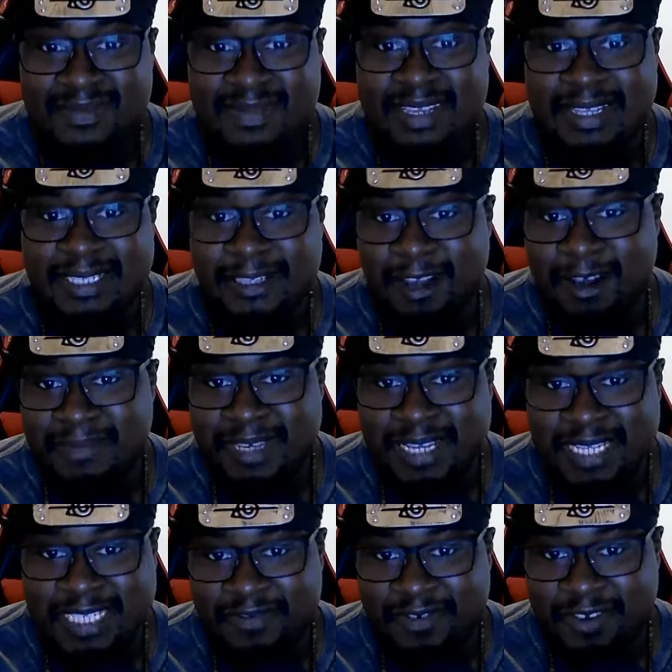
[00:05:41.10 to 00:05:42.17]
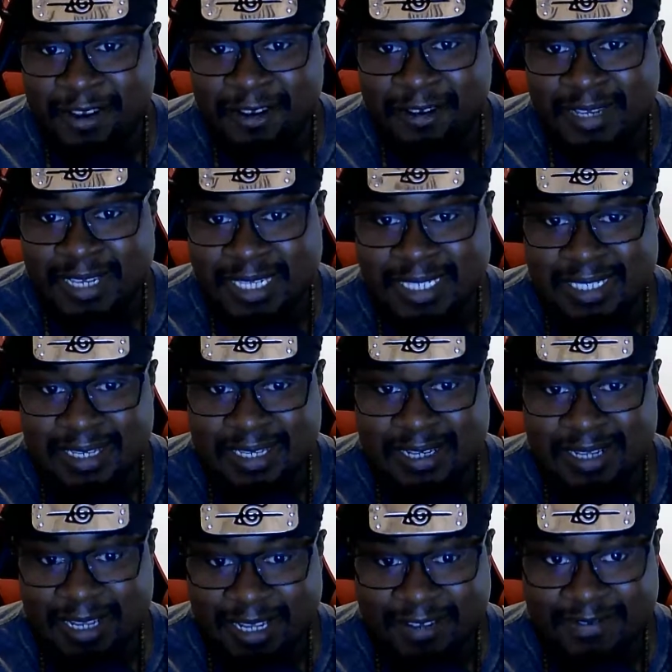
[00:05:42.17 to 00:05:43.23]
It's all because of her, isn't it?
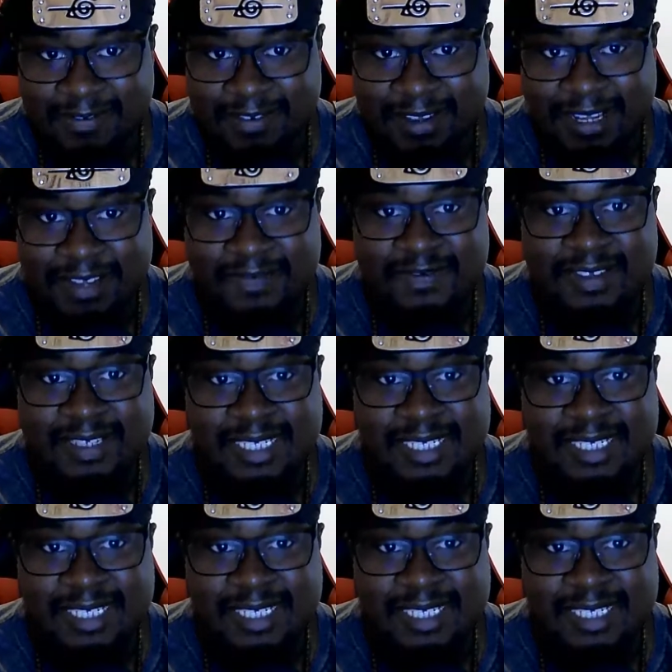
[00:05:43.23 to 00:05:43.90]
Huff, huff.